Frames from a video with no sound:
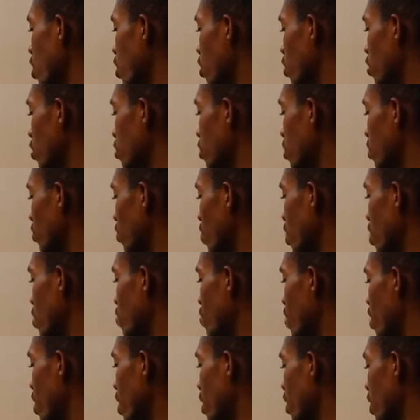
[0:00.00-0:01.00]
l
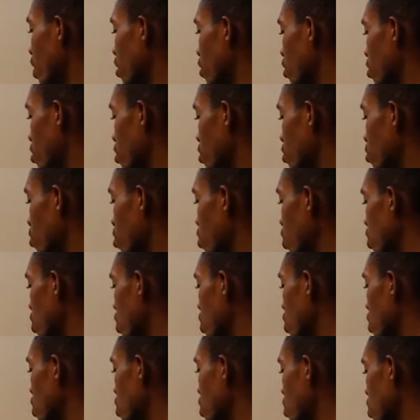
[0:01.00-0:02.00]
divided by
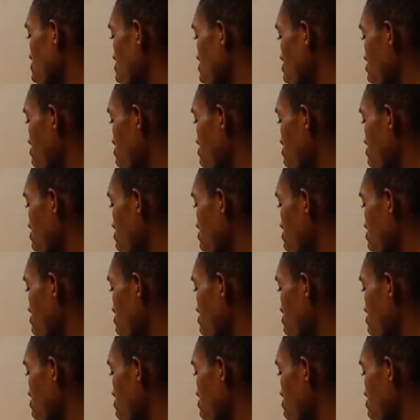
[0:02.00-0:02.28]
small e